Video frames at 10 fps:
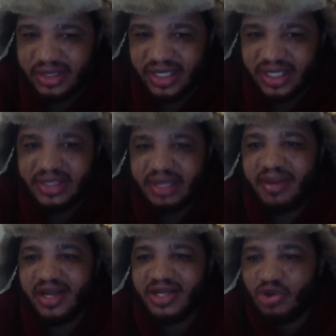like I said,
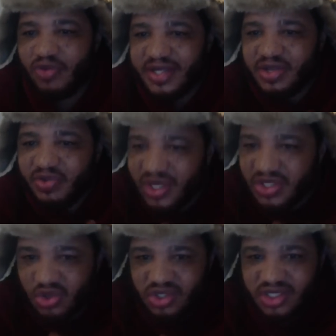Microsoft has the
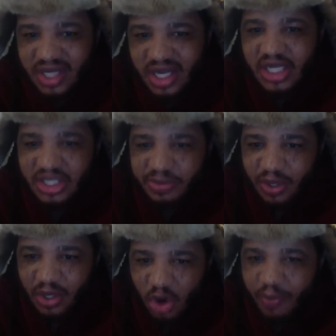resources to
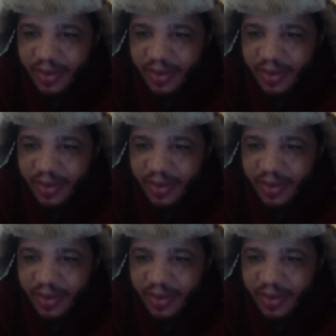pull it off.